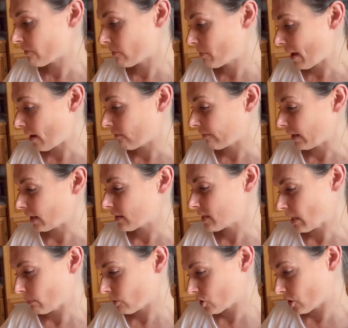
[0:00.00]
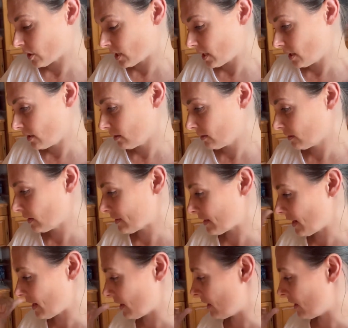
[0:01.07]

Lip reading: them have like double turkey because I had